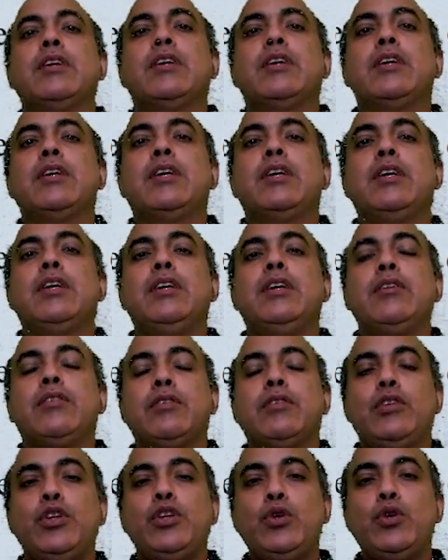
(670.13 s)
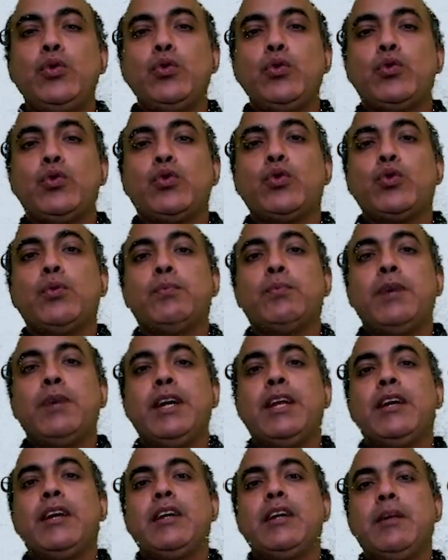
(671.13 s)
is used to predict
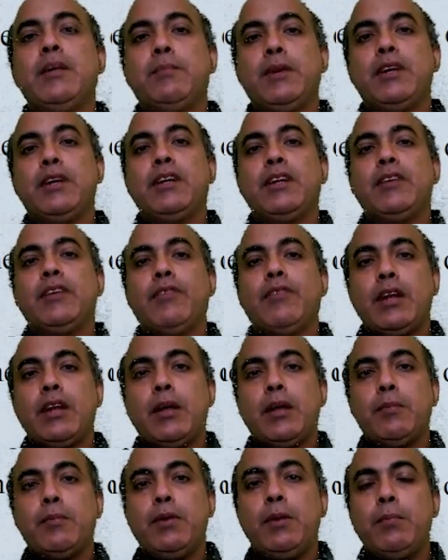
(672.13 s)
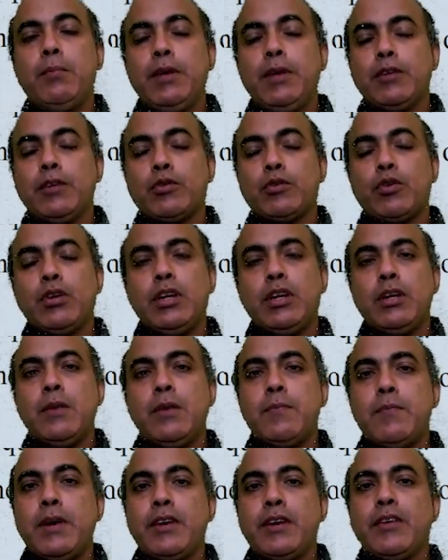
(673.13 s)
dependent variable based on
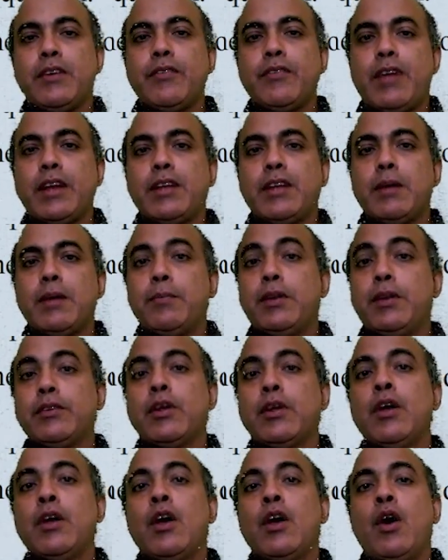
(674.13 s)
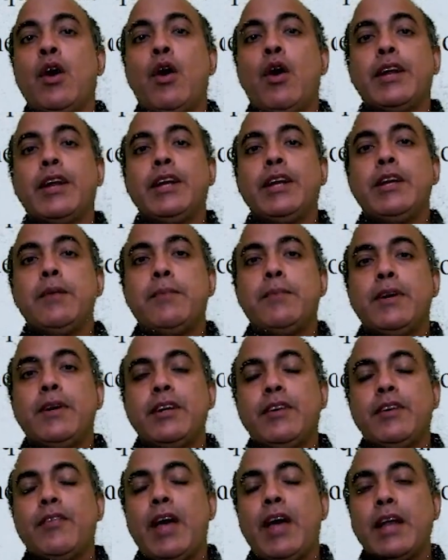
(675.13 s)
independent variables or independent
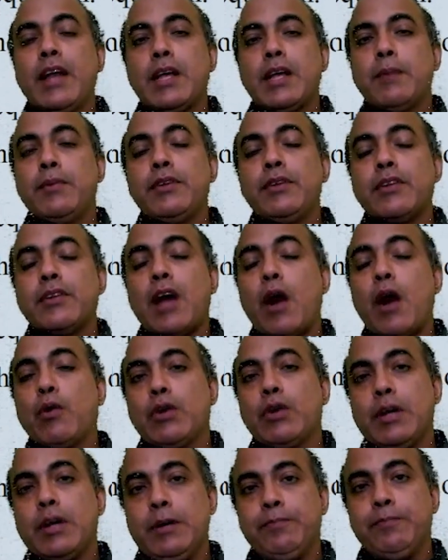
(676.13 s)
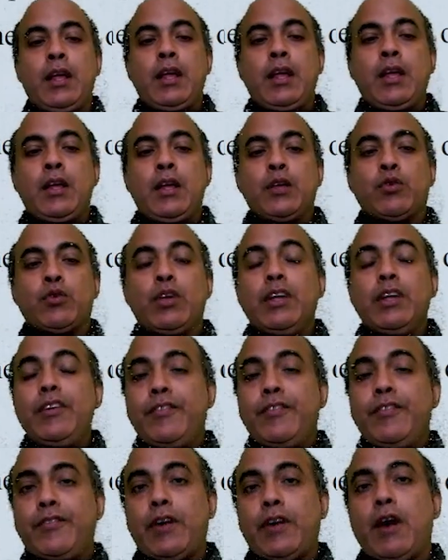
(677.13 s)
variables outcome. So if
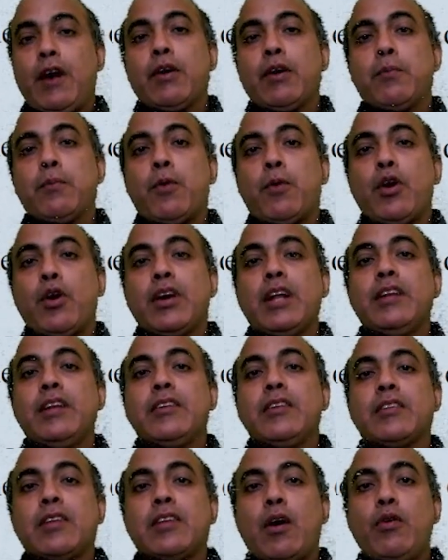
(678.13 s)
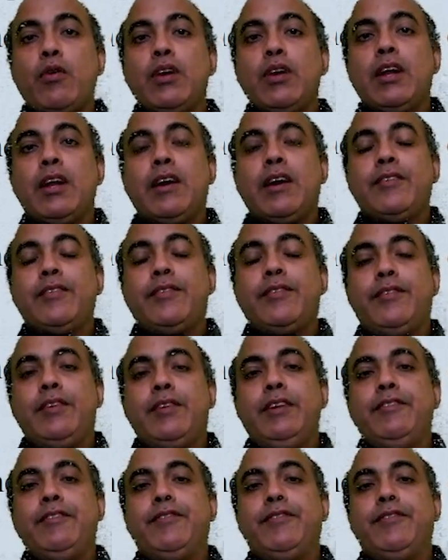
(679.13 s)
our model is sound enough, if